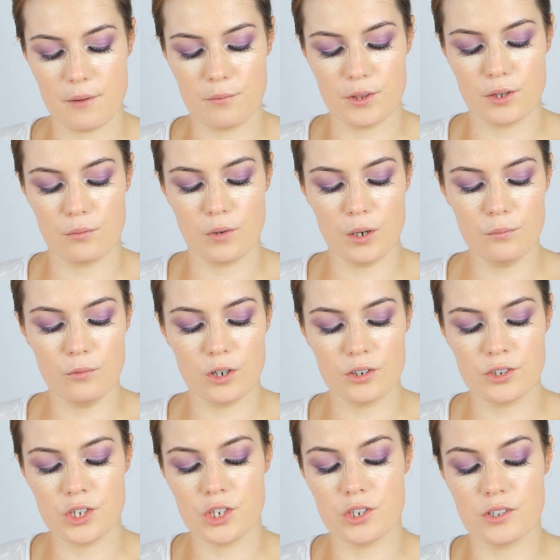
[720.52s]
in with the
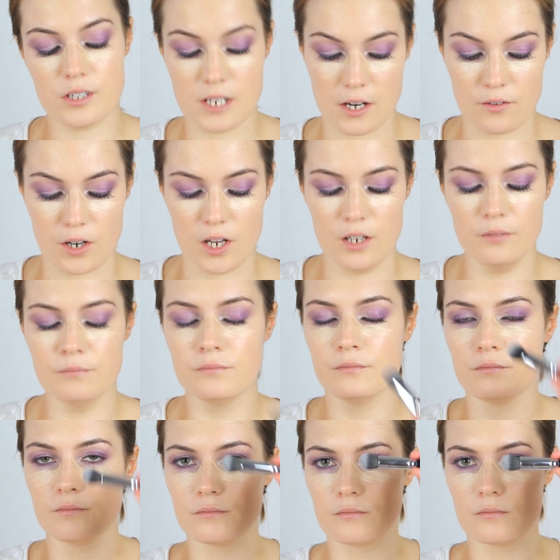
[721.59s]

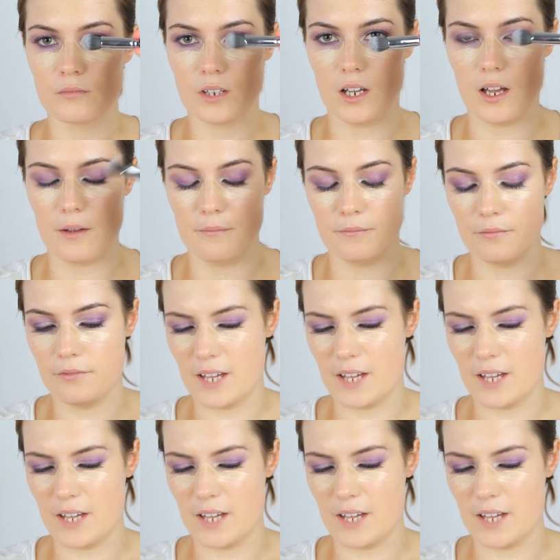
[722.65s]
110